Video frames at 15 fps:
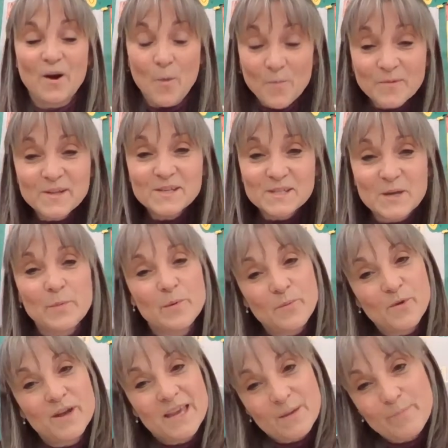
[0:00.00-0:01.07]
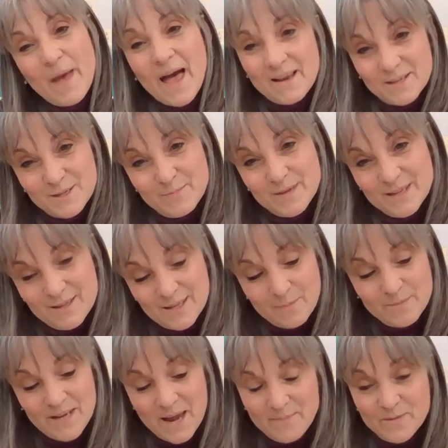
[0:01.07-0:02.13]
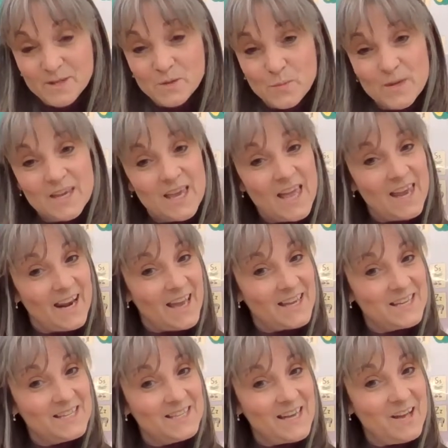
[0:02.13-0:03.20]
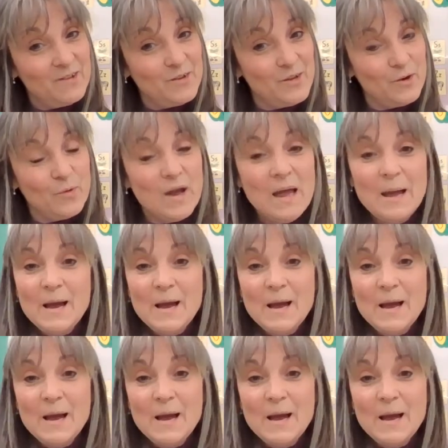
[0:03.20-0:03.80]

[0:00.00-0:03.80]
hopefully someone will get back to me sometime this week and I can tell you.